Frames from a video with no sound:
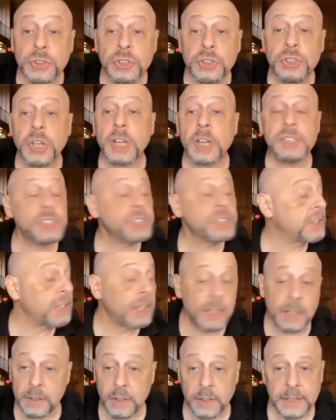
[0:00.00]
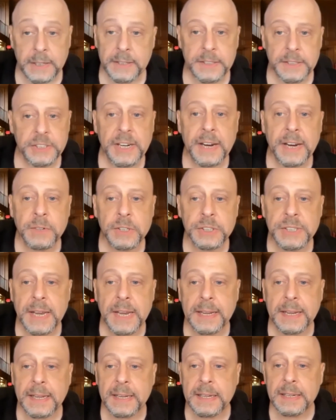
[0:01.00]
just looking at the chat for a
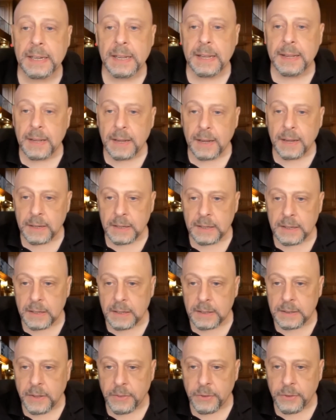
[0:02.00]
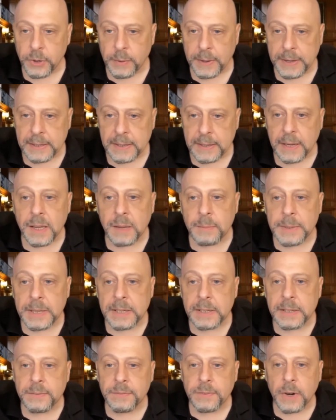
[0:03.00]
second, another great
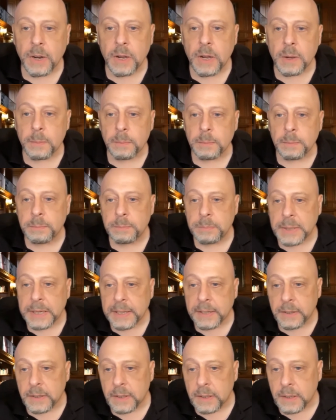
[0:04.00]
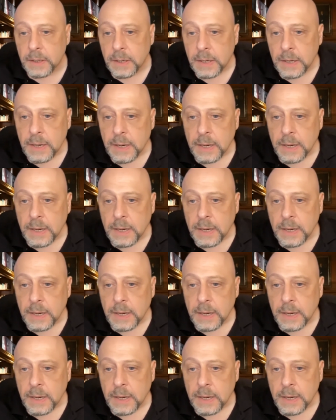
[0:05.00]
comment from Peter.